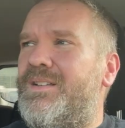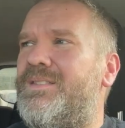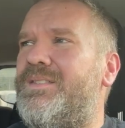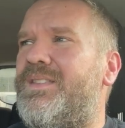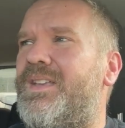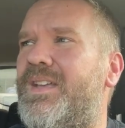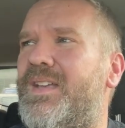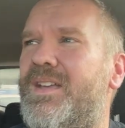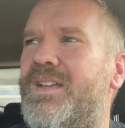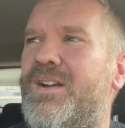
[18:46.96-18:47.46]

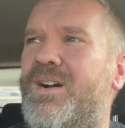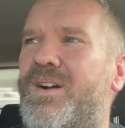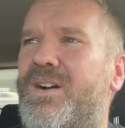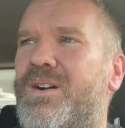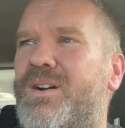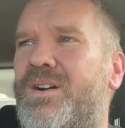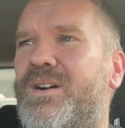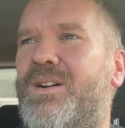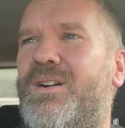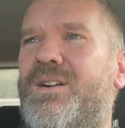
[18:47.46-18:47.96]
They
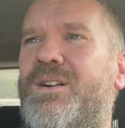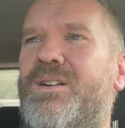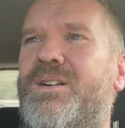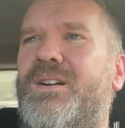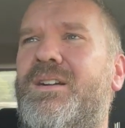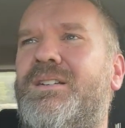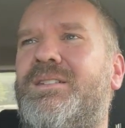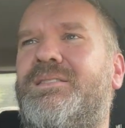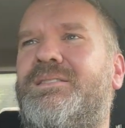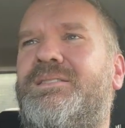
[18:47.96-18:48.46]

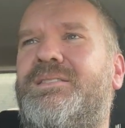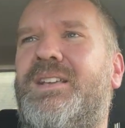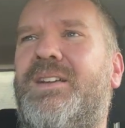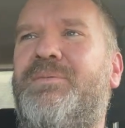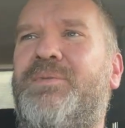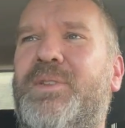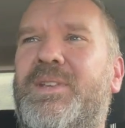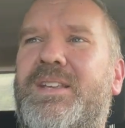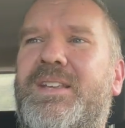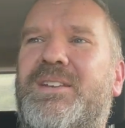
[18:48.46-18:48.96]
are
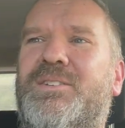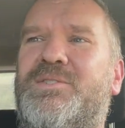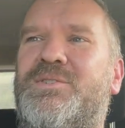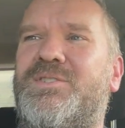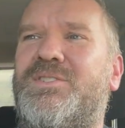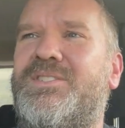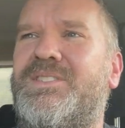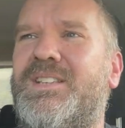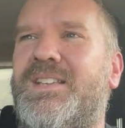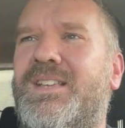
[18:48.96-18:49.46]
definitely
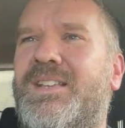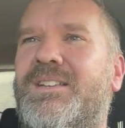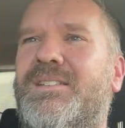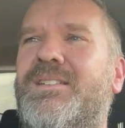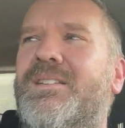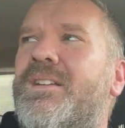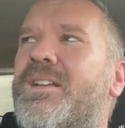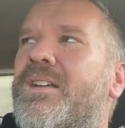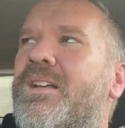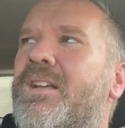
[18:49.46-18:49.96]

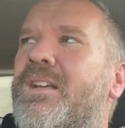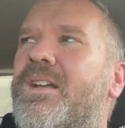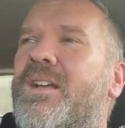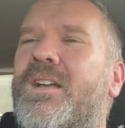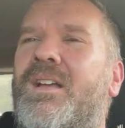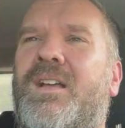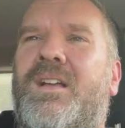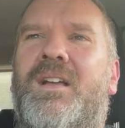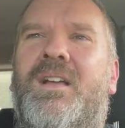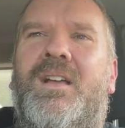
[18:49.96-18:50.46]

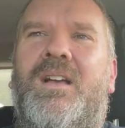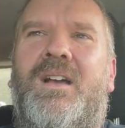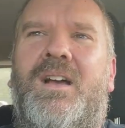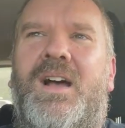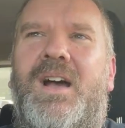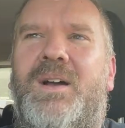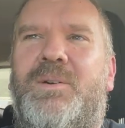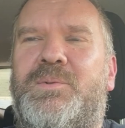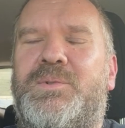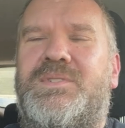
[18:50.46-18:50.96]
interesting.
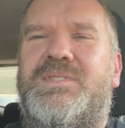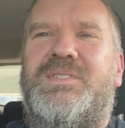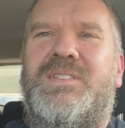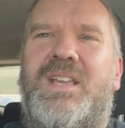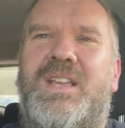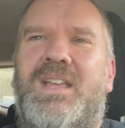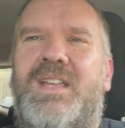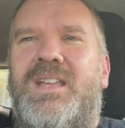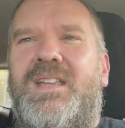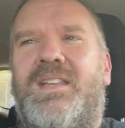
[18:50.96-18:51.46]
I would
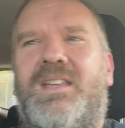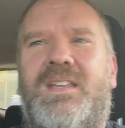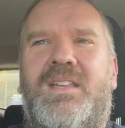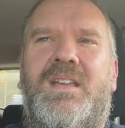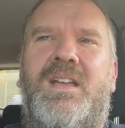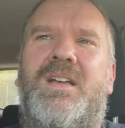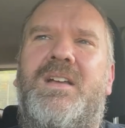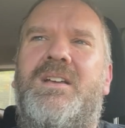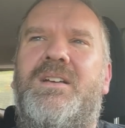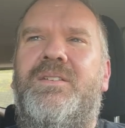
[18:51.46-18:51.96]
say
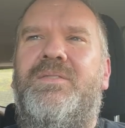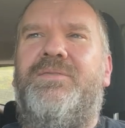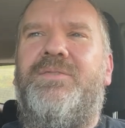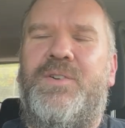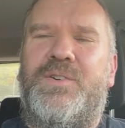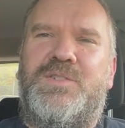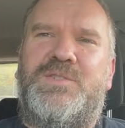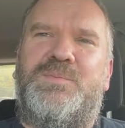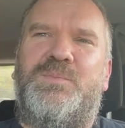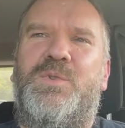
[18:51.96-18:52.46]

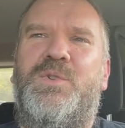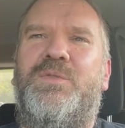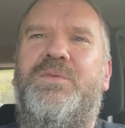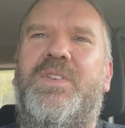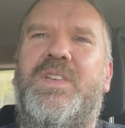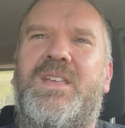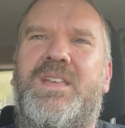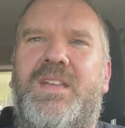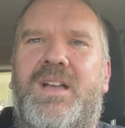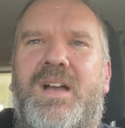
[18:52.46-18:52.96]
first
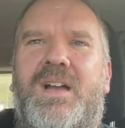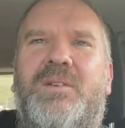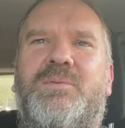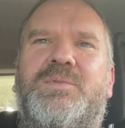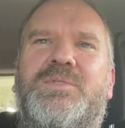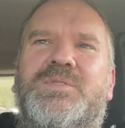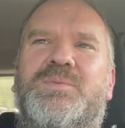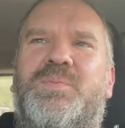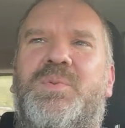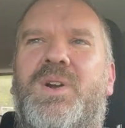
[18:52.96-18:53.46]
movie, I
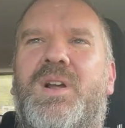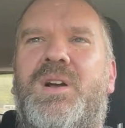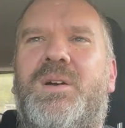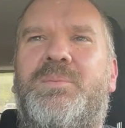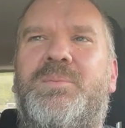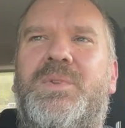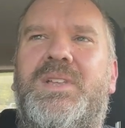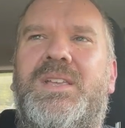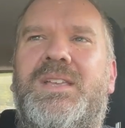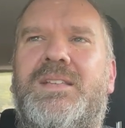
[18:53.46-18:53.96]
was
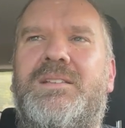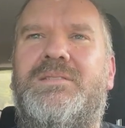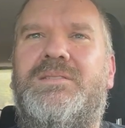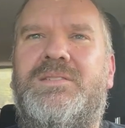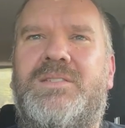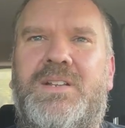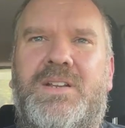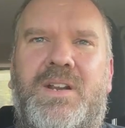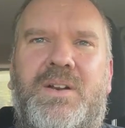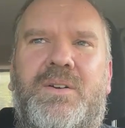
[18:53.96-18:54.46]
probably
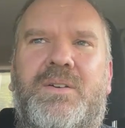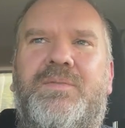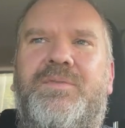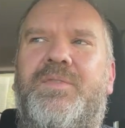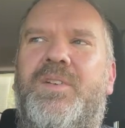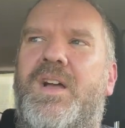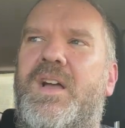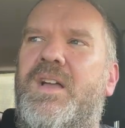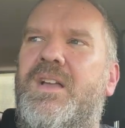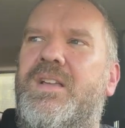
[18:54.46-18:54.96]

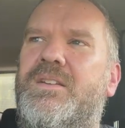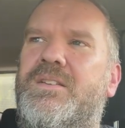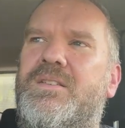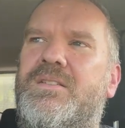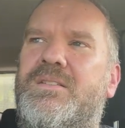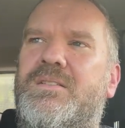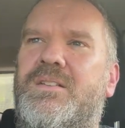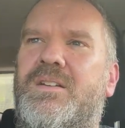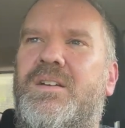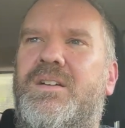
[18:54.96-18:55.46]
terrified
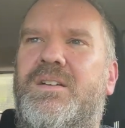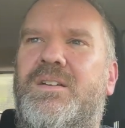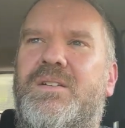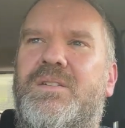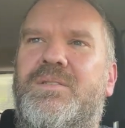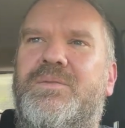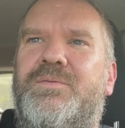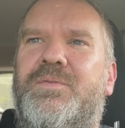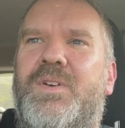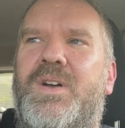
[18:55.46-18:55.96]

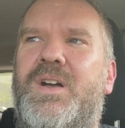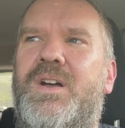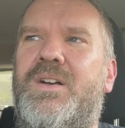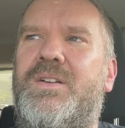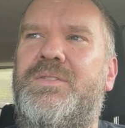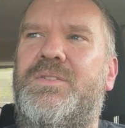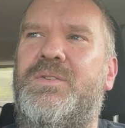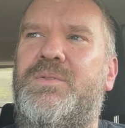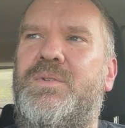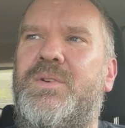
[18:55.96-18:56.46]
of
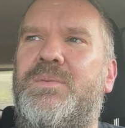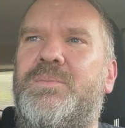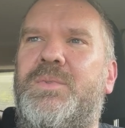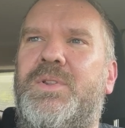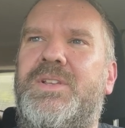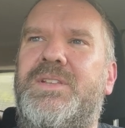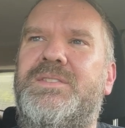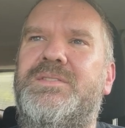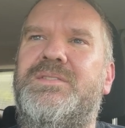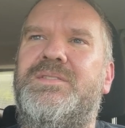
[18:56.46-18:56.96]
uh, the
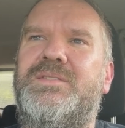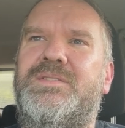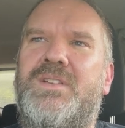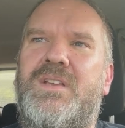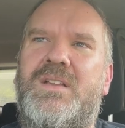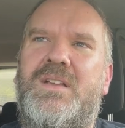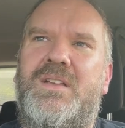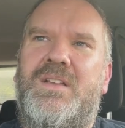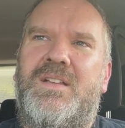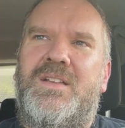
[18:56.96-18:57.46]
gremlins.
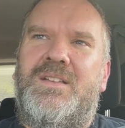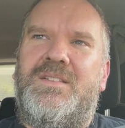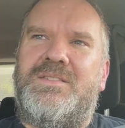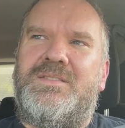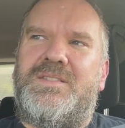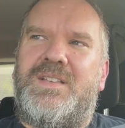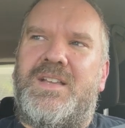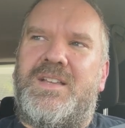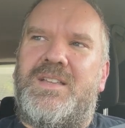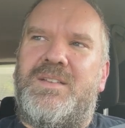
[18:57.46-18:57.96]

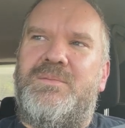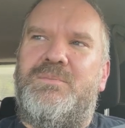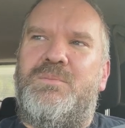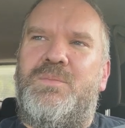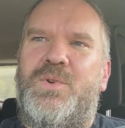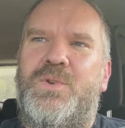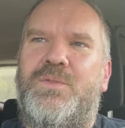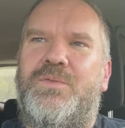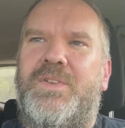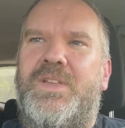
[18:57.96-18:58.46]
Second
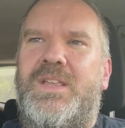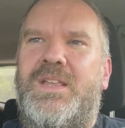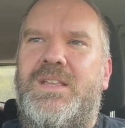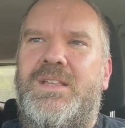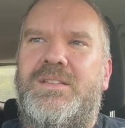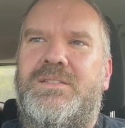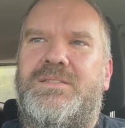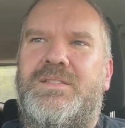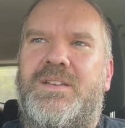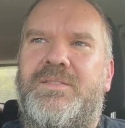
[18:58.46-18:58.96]

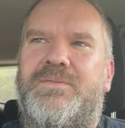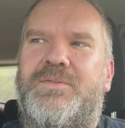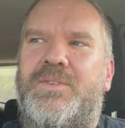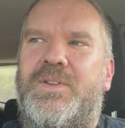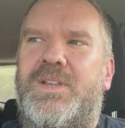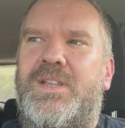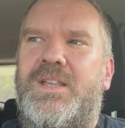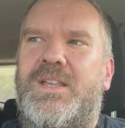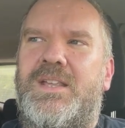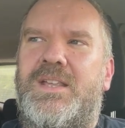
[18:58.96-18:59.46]
movie,
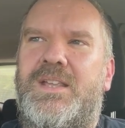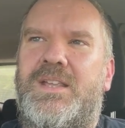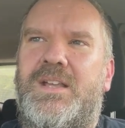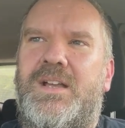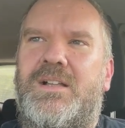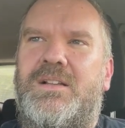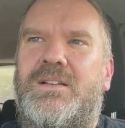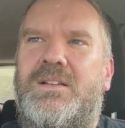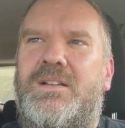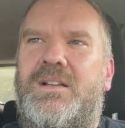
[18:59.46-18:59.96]
definitely
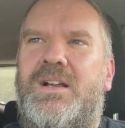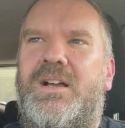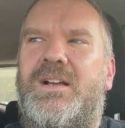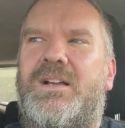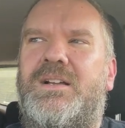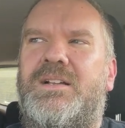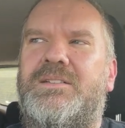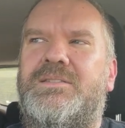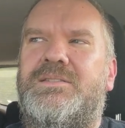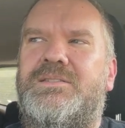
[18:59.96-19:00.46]
a
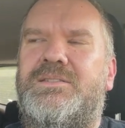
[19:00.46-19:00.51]
lot